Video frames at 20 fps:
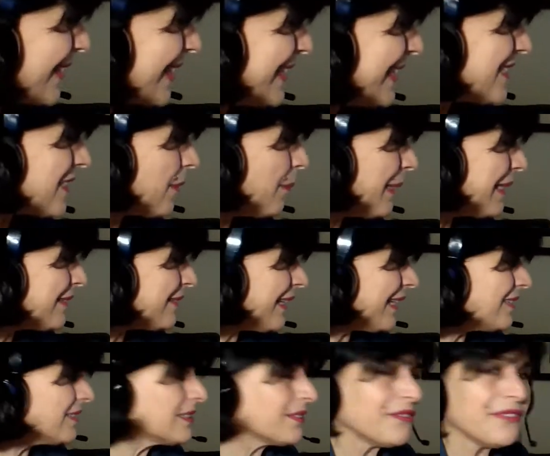is to
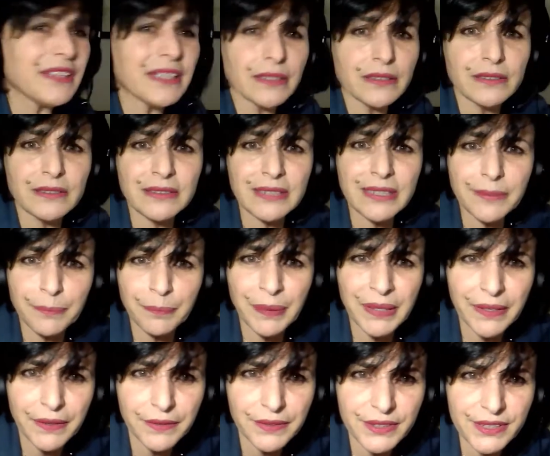maintain difficult
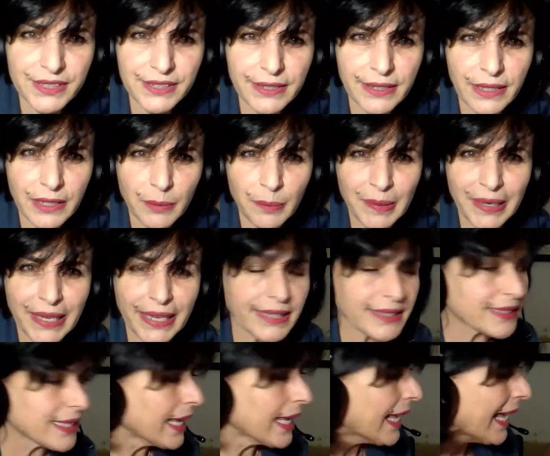peers in a
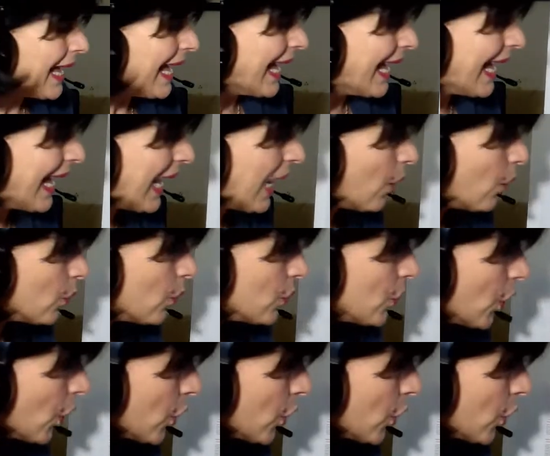place. How